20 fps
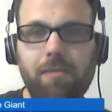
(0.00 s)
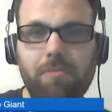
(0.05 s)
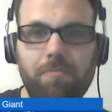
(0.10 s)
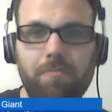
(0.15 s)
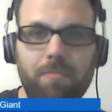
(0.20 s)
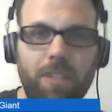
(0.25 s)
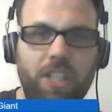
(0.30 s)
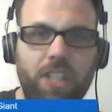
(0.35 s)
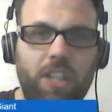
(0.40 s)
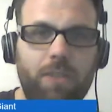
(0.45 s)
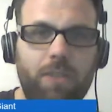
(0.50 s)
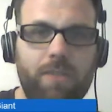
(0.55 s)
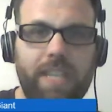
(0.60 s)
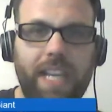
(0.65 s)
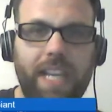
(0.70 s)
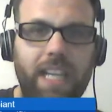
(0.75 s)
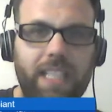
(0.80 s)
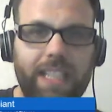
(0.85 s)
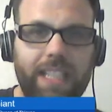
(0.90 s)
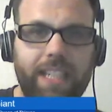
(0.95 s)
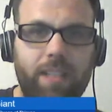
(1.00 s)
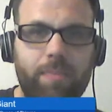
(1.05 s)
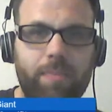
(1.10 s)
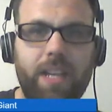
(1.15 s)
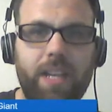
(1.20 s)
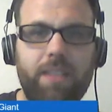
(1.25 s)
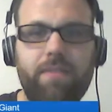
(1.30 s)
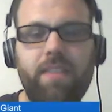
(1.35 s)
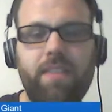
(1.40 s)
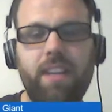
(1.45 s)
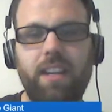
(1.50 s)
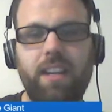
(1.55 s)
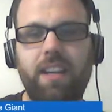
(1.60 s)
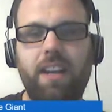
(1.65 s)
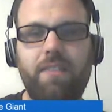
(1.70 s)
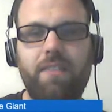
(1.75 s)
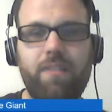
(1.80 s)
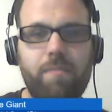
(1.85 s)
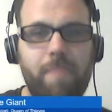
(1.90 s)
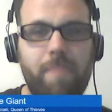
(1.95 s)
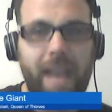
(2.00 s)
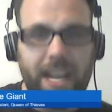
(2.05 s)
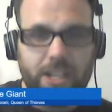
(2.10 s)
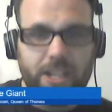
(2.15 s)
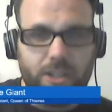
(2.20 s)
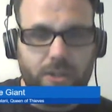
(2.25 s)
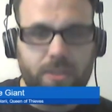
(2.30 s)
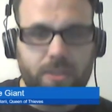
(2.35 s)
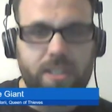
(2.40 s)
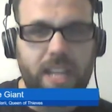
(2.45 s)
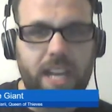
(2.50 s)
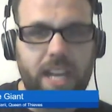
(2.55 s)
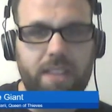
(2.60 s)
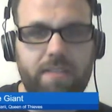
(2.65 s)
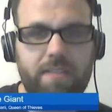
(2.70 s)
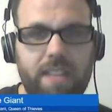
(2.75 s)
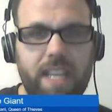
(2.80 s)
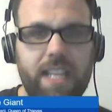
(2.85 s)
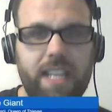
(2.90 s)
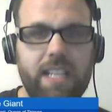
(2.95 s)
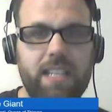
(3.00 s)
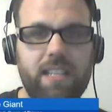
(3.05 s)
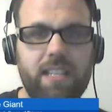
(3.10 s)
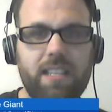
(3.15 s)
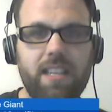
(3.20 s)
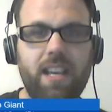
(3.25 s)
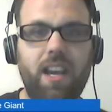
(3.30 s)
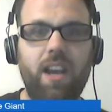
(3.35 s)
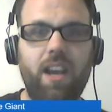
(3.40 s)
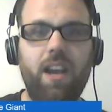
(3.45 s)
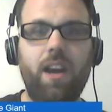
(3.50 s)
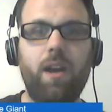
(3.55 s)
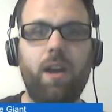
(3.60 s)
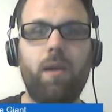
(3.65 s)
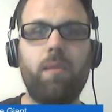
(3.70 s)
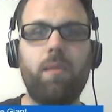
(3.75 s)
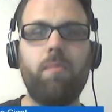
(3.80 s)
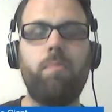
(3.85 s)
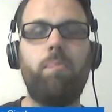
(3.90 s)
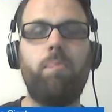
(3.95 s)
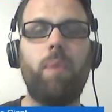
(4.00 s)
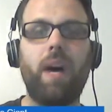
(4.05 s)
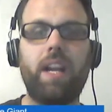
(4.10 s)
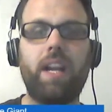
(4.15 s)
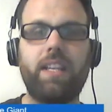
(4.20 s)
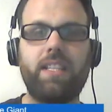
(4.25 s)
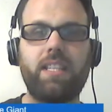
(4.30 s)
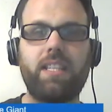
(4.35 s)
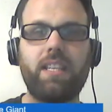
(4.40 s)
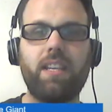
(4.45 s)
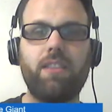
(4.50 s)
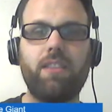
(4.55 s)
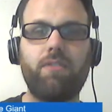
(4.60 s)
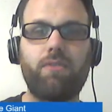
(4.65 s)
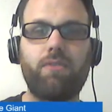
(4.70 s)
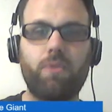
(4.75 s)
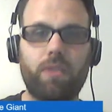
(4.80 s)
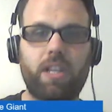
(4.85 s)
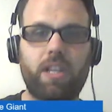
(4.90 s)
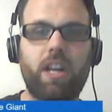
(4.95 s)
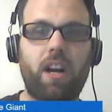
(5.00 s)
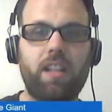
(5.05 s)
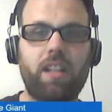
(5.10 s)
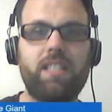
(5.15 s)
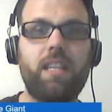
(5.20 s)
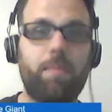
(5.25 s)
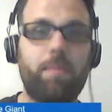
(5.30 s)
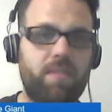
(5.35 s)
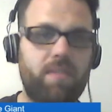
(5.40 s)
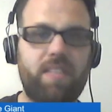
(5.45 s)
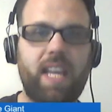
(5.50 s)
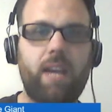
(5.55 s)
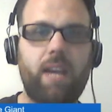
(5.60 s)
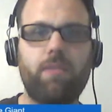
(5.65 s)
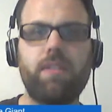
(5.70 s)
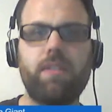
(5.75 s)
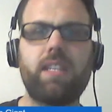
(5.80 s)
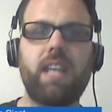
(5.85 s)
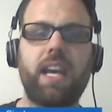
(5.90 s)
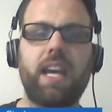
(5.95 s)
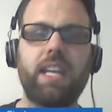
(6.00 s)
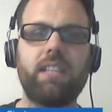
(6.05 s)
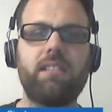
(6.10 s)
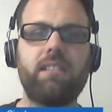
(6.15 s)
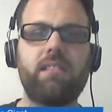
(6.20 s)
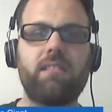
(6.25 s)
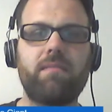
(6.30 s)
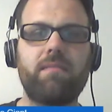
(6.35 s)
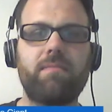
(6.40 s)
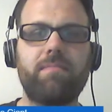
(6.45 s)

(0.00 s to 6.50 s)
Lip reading: using a little bit of the magical side of things, but through the concept of sound science.